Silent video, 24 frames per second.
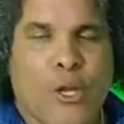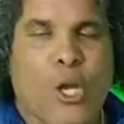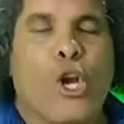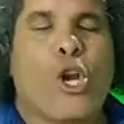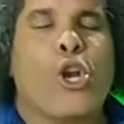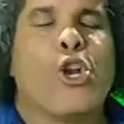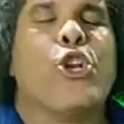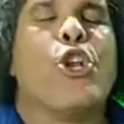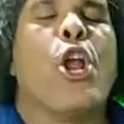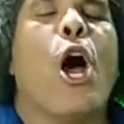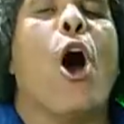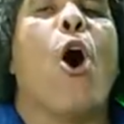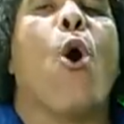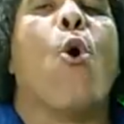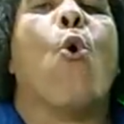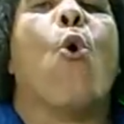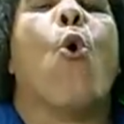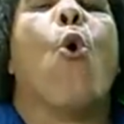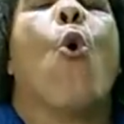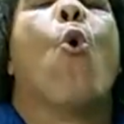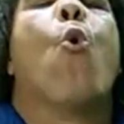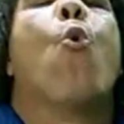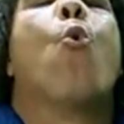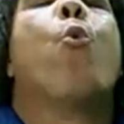
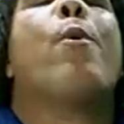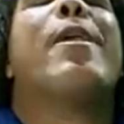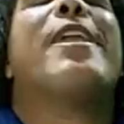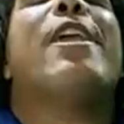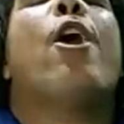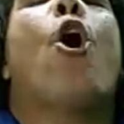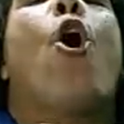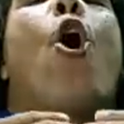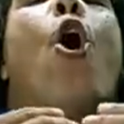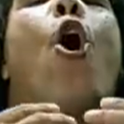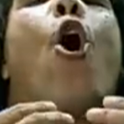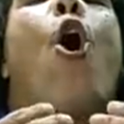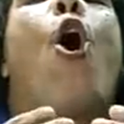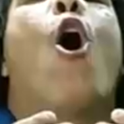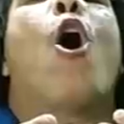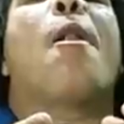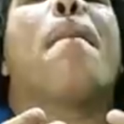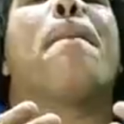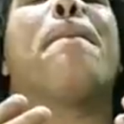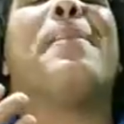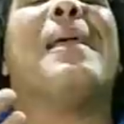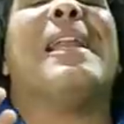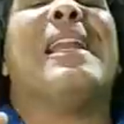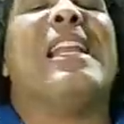Now, we
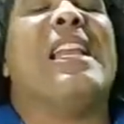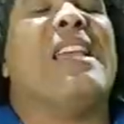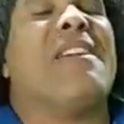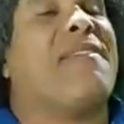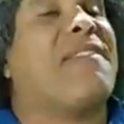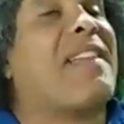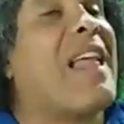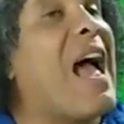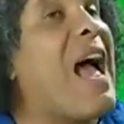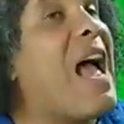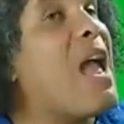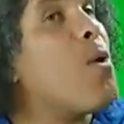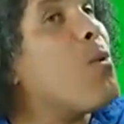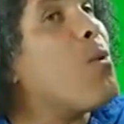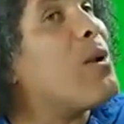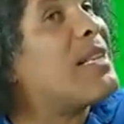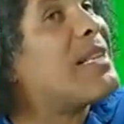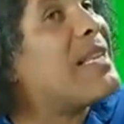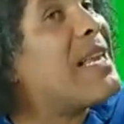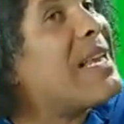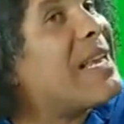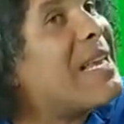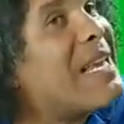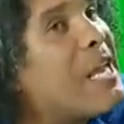all believe, I would
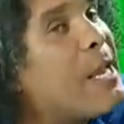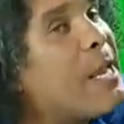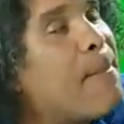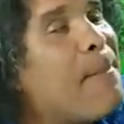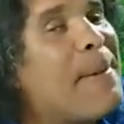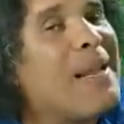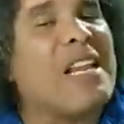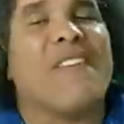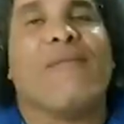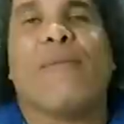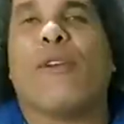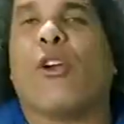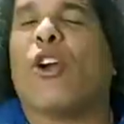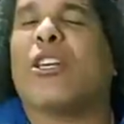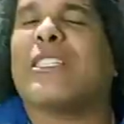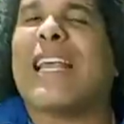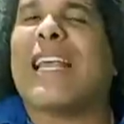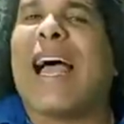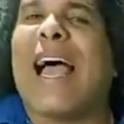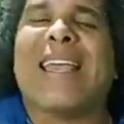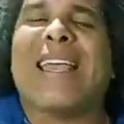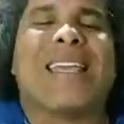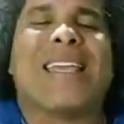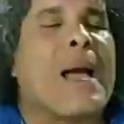think he believed because
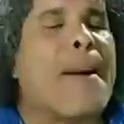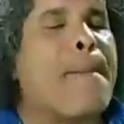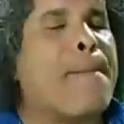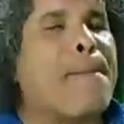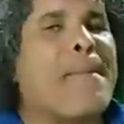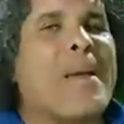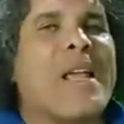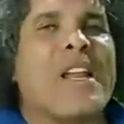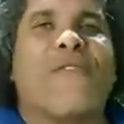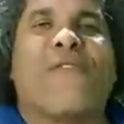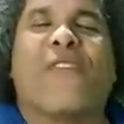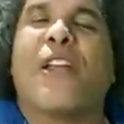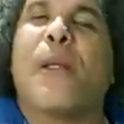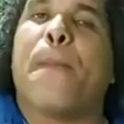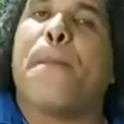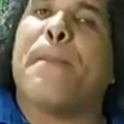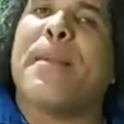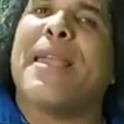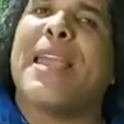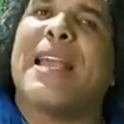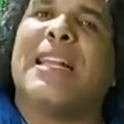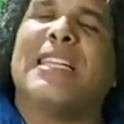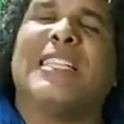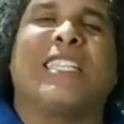I campaigned for the
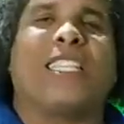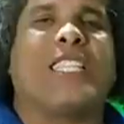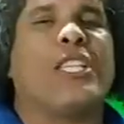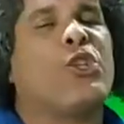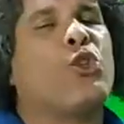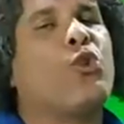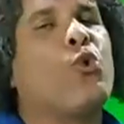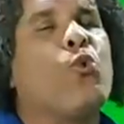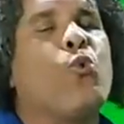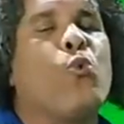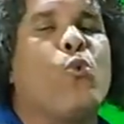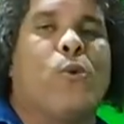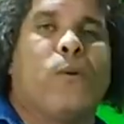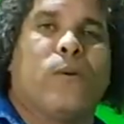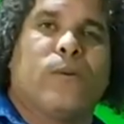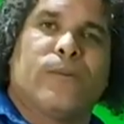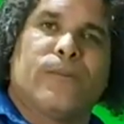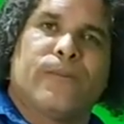PNC too.